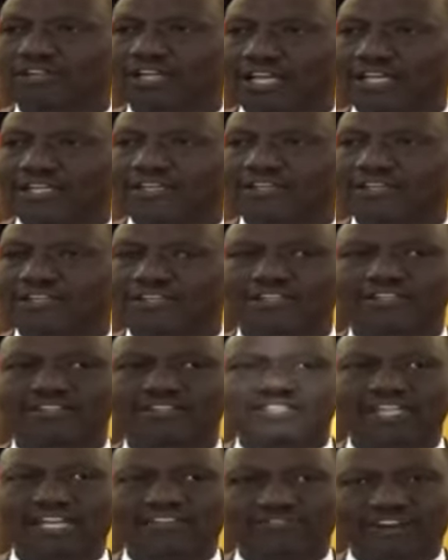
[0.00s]
and
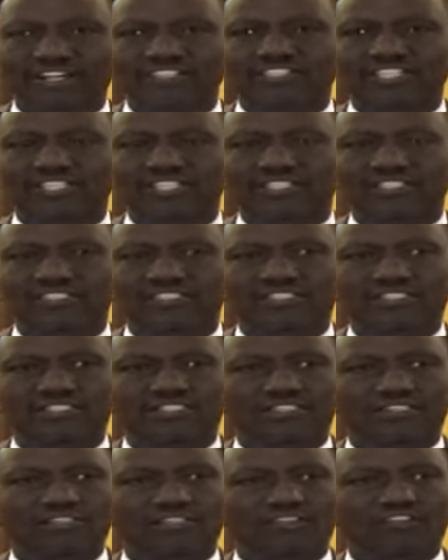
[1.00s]
divergent
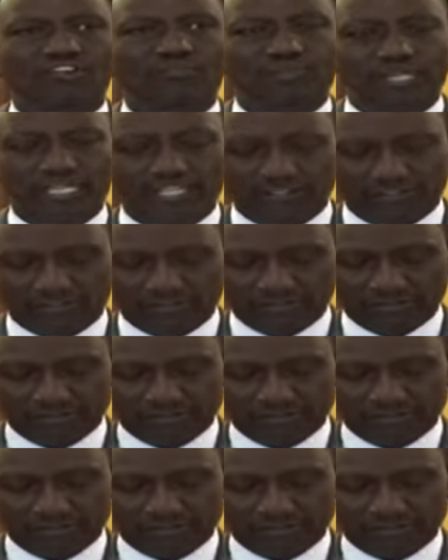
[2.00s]
opinion.